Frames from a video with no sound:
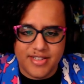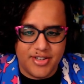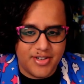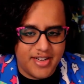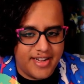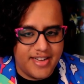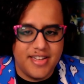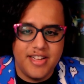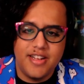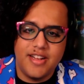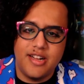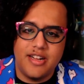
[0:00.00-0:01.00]
Okay.
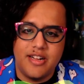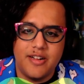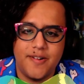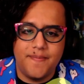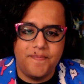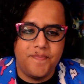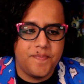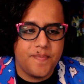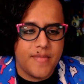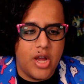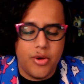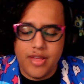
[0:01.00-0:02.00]

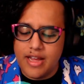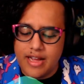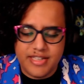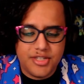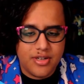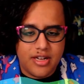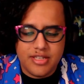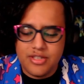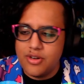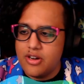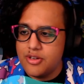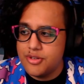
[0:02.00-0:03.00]
Oh yeah, I should
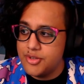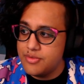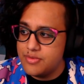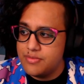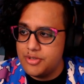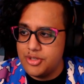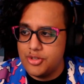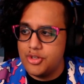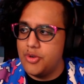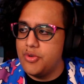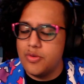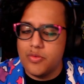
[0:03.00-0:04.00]
also just
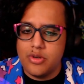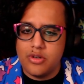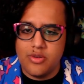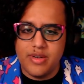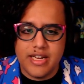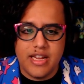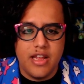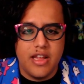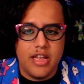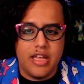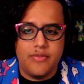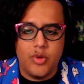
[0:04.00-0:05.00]
show you real quick.
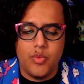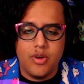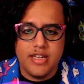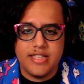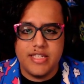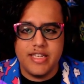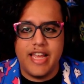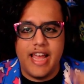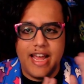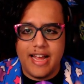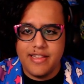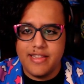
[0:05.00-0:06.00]
If you want to
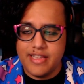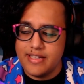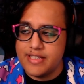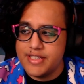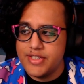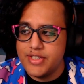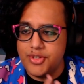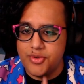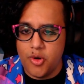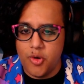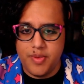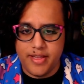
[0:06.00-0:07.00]
add this to
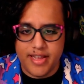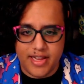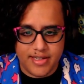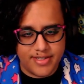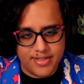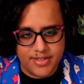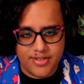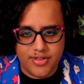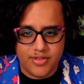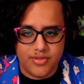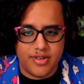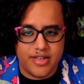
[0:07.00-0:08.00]
OBS,
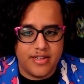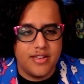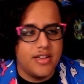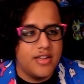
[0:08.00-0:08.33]
right?